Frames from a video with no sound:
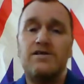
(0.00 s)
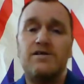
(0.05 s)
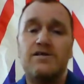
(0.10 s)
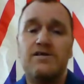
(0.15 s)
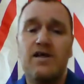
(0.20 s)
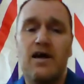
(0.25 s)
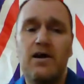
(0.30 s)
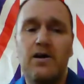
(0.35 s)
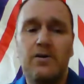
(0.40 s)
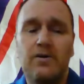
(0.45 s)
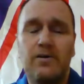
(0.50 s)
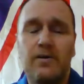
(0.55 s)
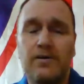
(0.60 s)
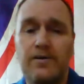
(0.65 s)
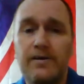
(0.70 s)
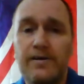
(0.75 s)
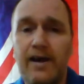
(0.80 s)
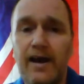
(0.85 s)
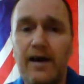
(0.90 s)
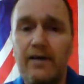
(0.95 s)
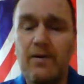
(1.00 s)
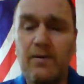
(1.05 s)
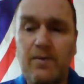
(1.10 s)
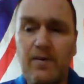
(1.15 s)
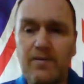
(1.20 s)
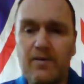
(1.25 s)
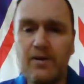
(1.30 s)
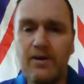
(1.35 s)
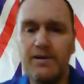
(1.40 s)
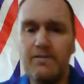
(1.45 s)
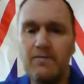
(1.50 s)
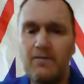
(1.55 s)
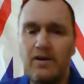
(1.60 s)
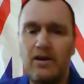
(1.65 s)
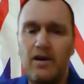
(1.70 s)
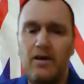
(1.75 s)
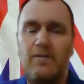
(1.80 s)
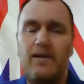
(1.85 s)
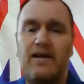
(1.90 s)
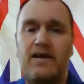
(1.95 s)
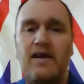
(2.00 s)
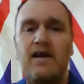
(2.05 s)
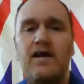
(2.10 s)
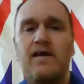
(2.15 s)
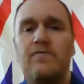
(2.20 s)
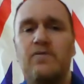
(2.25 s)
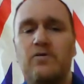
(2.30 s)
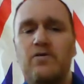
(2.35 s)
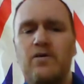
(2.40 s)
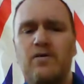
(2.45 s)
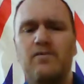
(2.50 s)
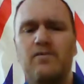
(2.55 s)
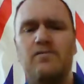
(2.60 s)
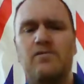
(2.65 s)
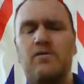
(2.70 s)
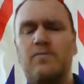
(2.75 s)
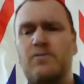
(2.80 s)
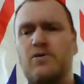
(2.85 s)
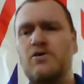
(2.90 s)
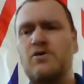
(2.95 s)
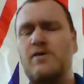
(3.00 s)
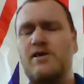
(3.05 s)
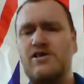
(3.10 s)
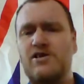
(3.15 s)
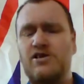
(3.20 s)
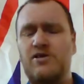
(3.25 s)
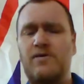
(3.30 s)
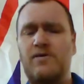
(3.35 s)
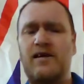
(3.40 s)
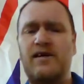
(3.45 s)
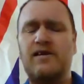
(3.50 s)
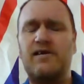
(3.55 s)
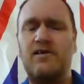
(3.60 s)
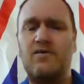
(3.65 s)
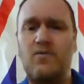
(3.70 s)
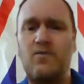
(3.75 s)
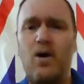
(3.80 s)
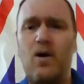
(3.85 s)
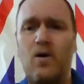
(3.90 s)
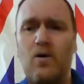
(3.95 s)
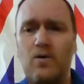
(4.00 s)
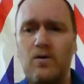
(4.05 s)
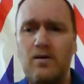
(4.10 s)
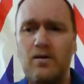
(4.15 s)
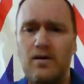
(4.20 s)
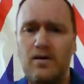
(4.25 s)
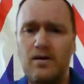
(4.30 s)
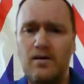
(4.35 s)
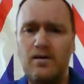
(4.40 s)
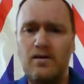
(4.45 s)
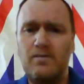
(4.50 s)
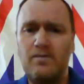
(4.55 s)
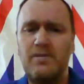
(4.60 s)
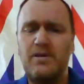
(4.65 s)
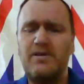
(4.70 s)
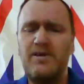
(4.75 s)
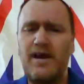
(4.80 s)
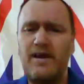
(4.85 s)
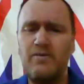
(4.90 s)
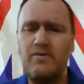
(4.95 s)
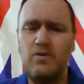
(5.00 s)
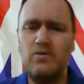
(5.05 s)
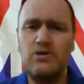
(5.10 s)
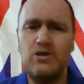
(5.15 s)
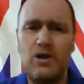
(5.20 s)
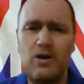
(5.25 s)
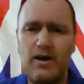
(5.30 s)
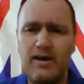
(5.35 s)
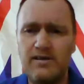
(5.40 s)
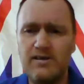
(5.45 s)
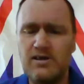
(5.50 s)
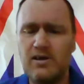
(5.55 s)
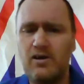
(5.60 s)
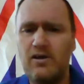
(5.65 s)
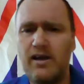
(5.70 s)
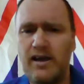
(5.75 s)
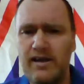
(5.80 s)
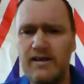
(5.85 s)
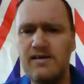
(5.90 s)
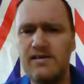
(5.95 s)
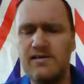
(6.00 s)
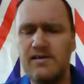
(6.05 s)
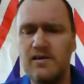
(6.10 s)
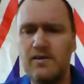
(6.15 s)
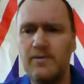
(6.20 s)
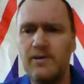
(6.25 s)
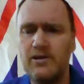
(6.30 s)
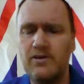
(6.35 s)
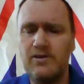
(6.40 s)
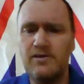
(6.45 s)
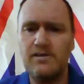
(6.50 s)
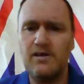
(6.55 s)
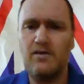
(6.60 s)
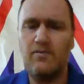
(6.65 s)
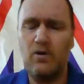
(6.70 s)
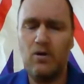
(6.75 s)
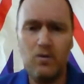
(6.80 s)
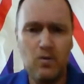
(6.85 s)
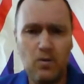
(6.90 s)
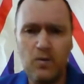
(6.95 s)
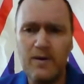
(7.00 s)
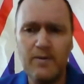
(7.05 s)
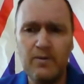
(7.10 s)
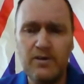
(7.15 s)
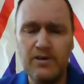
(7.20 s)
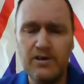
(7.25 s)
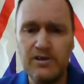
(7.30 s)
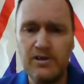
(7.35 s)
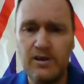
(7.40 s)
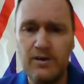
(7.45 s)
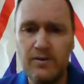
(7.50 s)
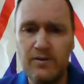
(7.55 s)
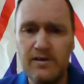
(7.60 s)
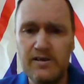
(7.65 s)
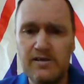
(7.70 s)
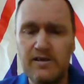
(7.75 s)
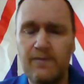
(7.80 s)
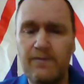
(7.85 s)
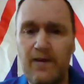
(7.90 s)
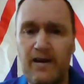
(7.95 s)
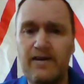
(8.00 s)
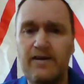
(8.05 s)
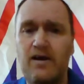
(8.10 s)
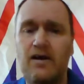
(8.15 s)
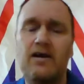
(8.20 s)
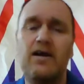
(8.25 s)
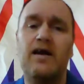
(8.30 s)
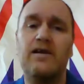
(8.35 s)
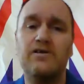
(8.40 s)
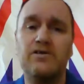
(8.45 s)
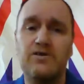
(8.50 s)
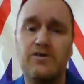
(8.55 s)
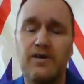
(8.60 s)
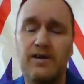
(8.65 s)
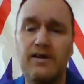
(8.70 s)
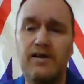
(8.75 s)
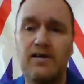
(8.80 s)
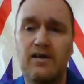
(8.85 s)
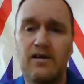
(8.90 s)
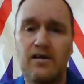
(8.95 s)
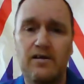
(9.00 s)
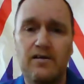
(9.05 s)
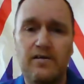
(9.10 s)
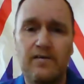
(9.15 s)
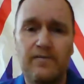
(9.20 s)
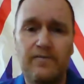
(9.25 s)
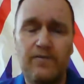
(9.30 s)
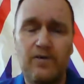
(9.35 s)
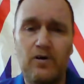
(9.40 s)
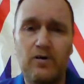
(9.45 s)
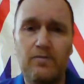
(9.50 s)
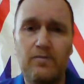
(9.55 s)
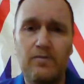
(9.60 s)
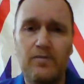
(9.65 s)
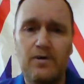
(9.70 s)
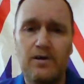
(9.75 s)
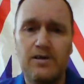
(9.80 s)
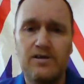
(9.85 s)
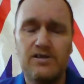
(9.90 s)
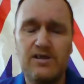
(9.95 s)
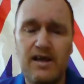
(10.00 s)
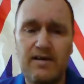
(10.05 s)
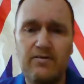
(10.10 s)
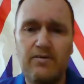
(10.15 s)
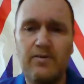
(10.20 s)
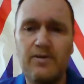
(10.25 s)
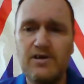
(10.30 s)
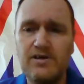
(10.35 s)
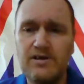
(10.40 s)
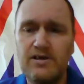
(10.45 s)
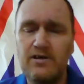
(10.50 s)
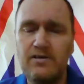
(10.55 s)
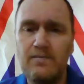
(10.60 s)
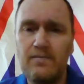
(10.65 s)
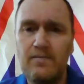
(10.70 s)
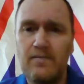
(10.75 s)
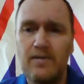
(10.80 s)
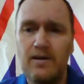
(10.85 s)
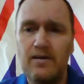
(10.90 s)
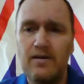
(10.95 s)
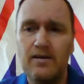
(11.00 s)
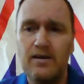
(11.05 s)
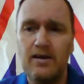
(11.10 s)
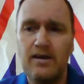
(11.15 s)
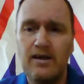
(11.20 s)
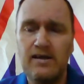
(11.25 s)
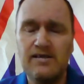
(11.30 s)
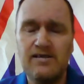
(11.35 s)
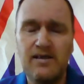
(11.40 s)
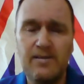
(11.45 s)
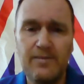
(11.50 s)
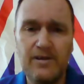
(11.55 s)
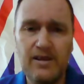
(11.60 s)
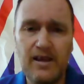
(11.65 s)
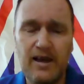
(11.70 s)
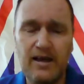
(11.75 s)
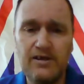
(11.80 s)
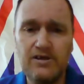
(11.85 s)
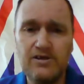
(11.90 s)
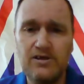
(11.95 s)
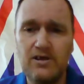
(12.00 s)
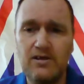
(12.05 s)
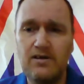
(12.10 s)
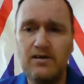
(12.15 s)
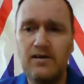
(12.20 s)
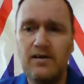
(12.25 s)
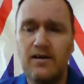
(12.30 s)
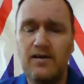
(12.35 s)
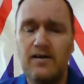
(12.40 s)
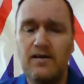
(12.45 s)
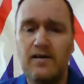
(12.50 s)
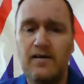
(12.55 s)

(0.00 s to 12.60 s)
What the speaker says: So, yeah, we've got to go a bit careful. Not because we're actually doing anything wrong, but they will try and turn it into that we're doing something wrong. All we want to do is defend our country from terrorism, intimidation,